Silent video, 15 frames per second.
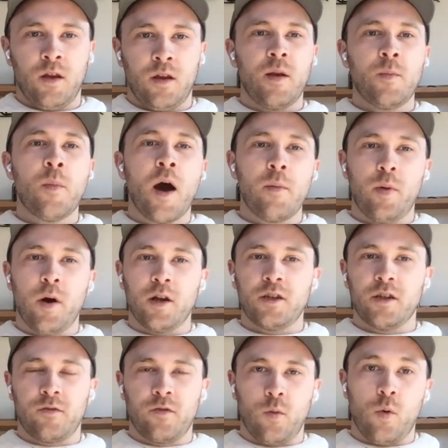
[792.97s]
In my
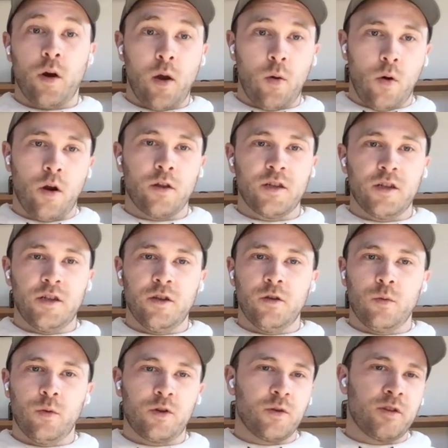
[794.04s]
budget for what I wanted to
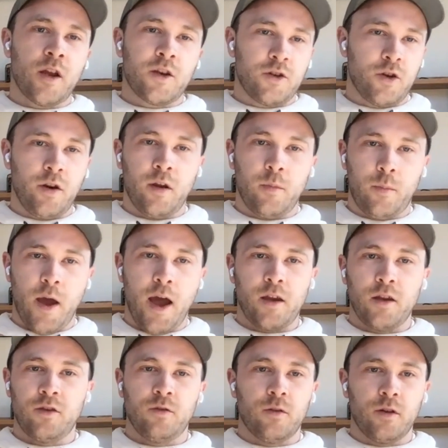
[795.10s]
do, which was not turning it
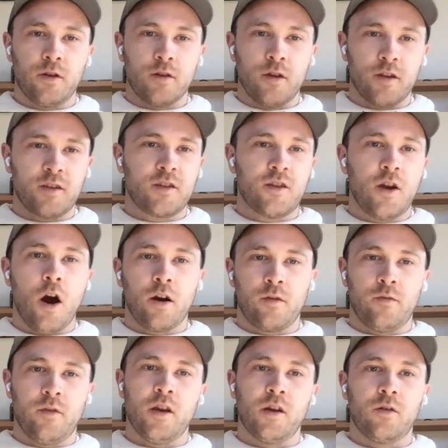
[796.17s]
back into a
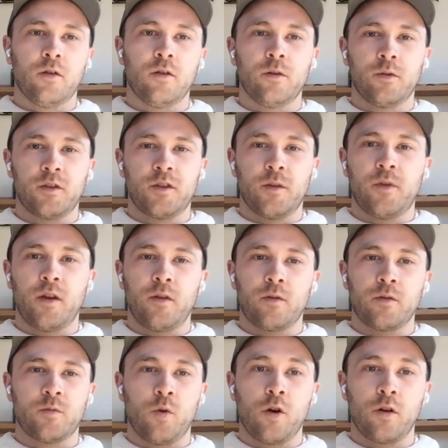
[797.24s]
stock vehicle, it was something
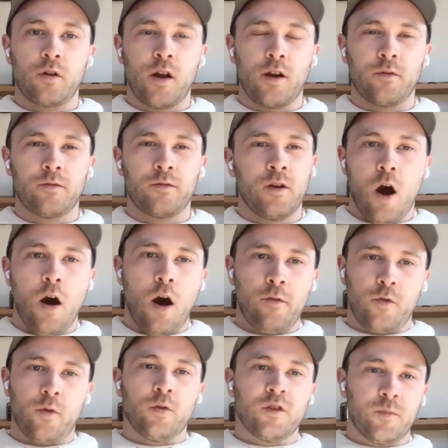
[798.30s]
that's more kind of
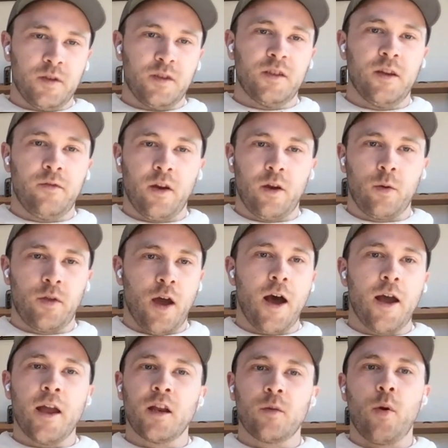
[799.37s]
off-road specific with
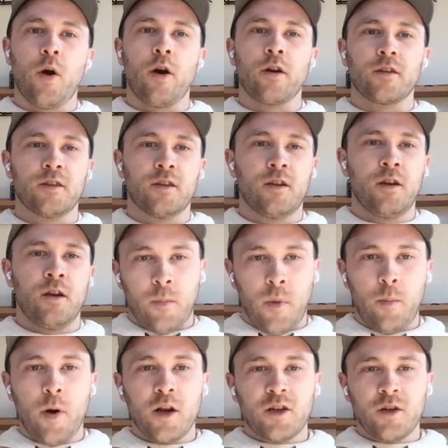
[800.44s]
high-end parts. My
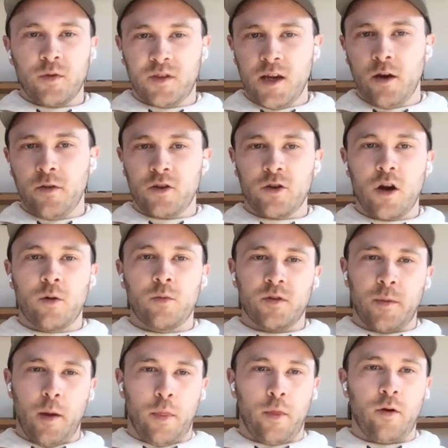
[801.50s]
budget for selling the truck was
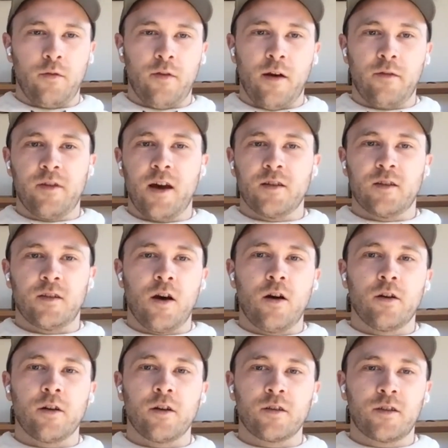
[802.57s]
about
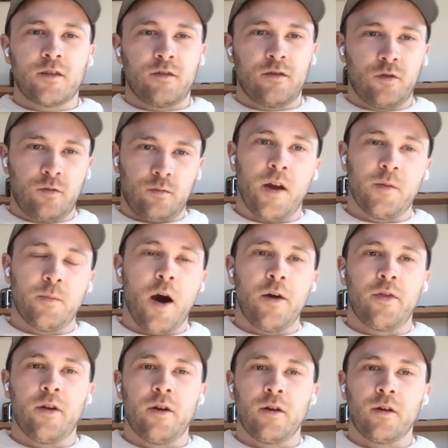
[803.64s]
$35,000. I
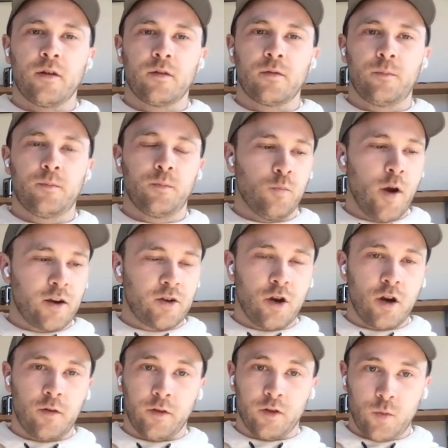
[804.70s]
bought the wreck
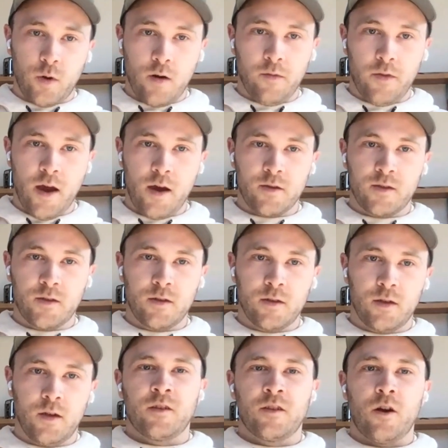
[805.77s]
truck for $12,000,
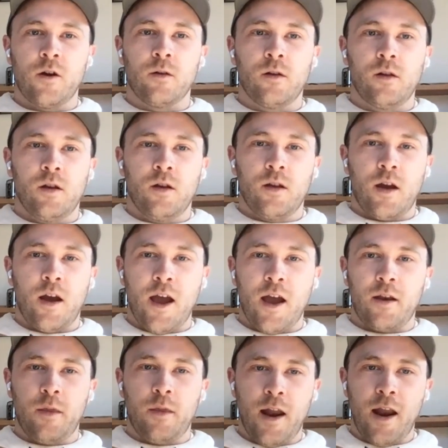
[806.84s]
so I
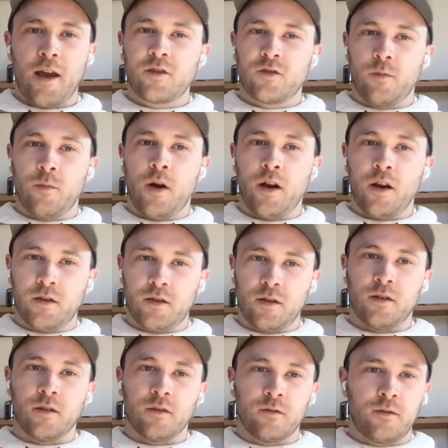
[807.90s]
had that extra money
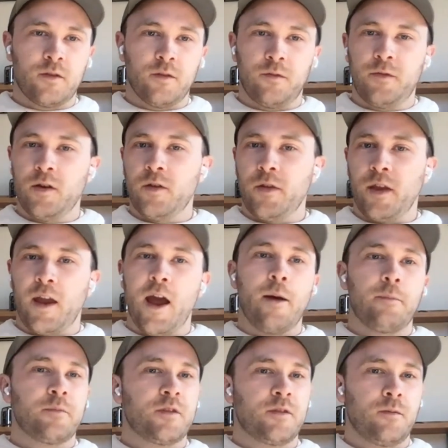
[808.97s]
to fill in the
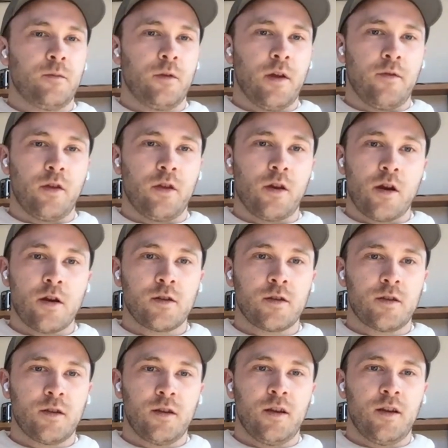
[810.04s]
gaps with everything
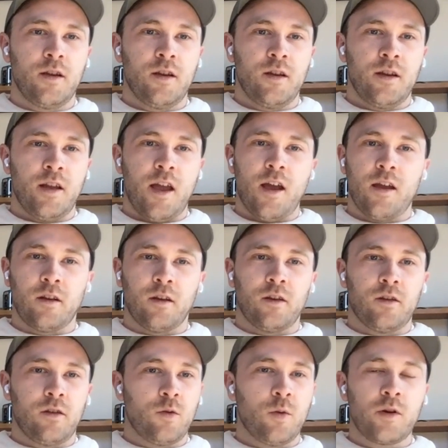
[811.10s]
else. And
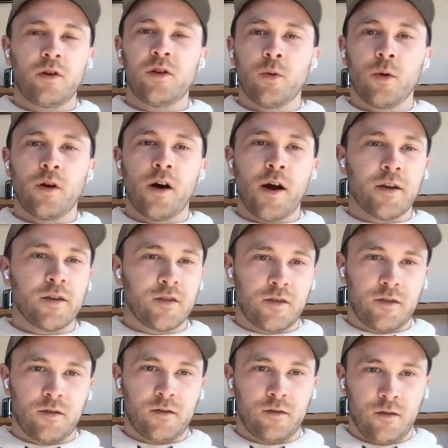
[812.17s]
quickly you
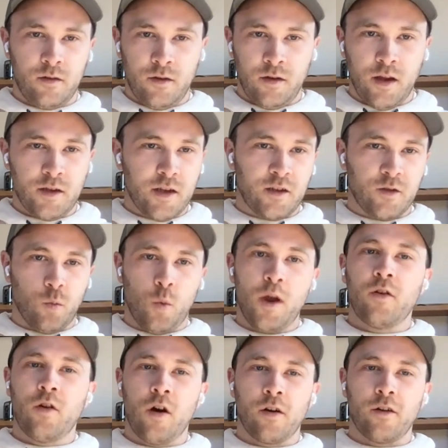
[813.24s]
realize it takes way
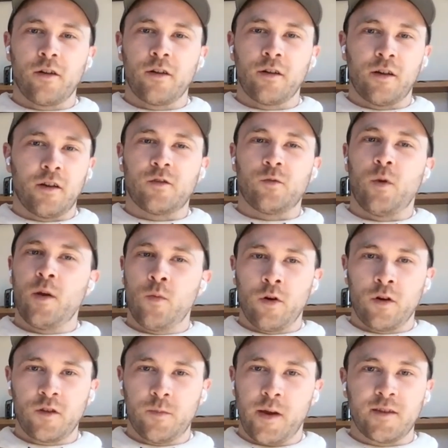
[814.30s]
longer and is way more
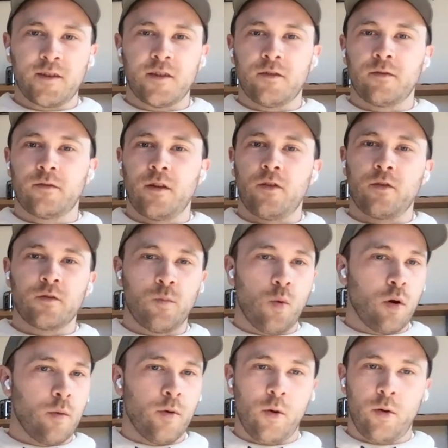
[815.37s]
expensive, and there's
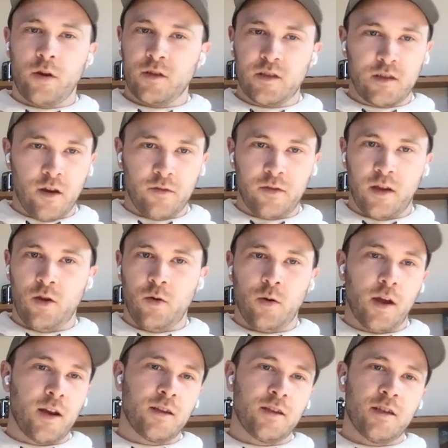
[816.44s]
more broken stuff than you
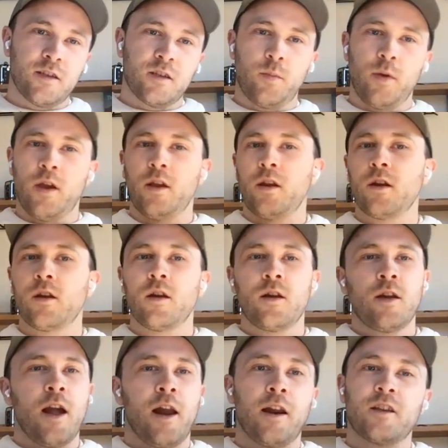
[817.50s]
had anticipated,
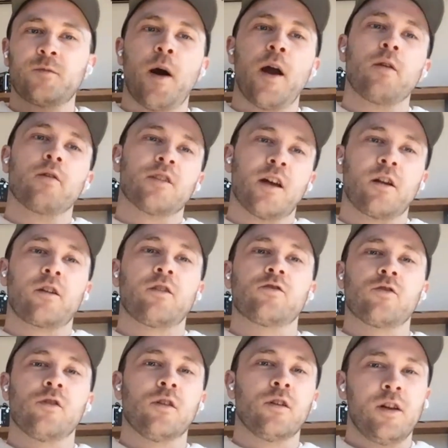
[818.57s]
and it spirals out of
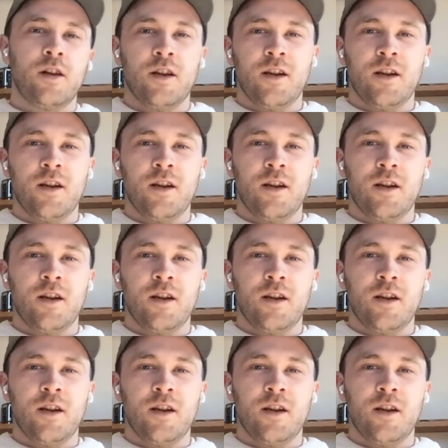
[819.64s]
control.